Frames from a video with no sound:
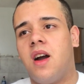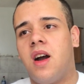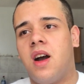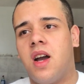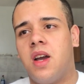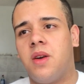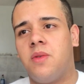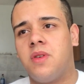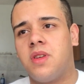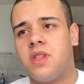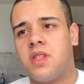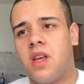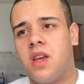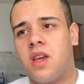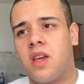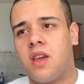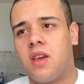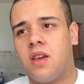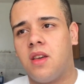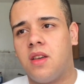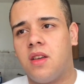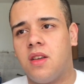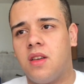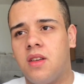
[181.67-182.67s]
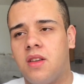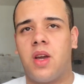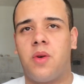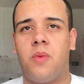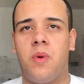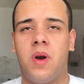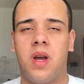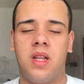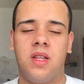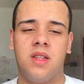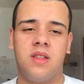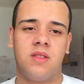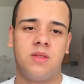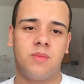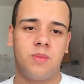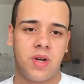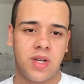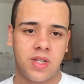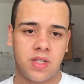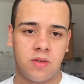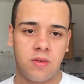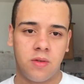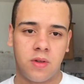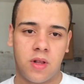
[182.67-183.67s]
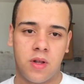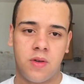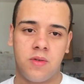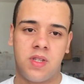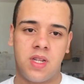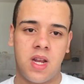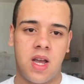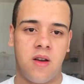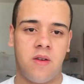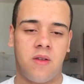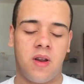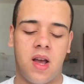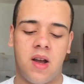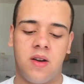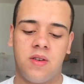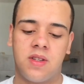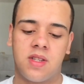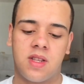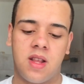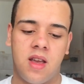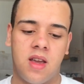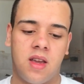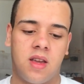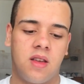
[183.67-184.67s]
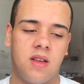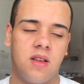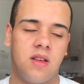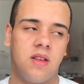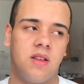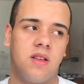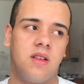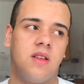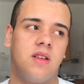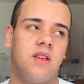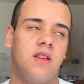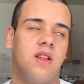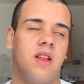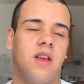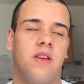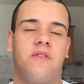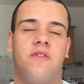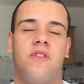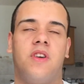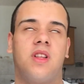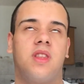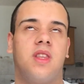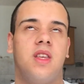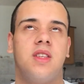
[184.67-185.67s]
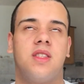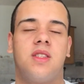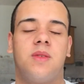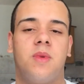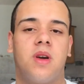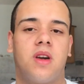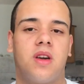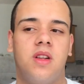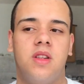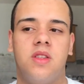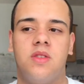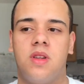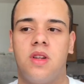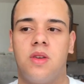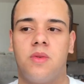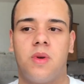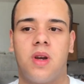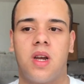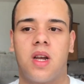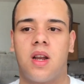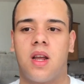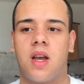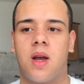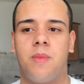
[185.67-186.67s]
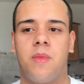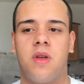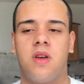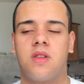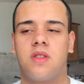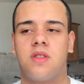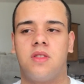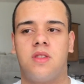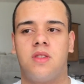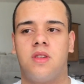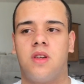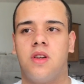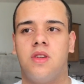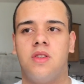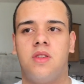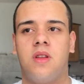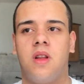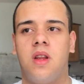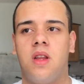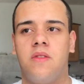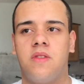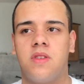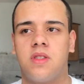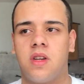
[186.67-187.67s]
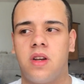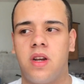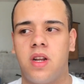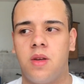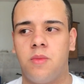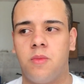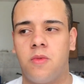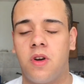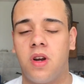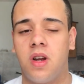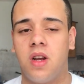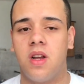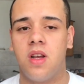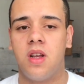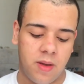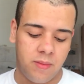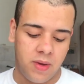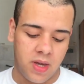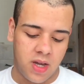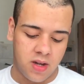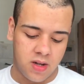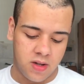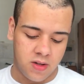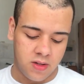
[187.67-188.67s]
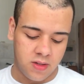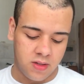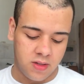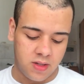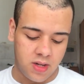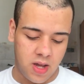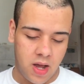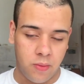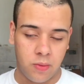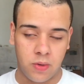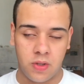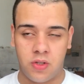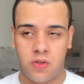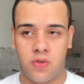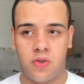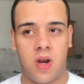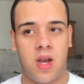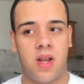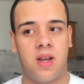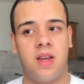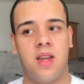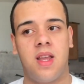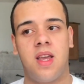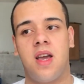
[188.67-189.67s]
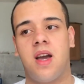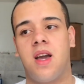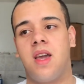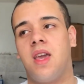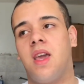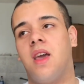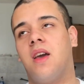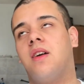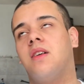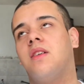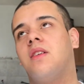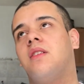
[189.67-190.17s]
I was like, when my school closed down, I was like, oh, like fuck this, I'm not gonna do any work, like I'm not going to the Leaving Cert anymore, because I was dreading it.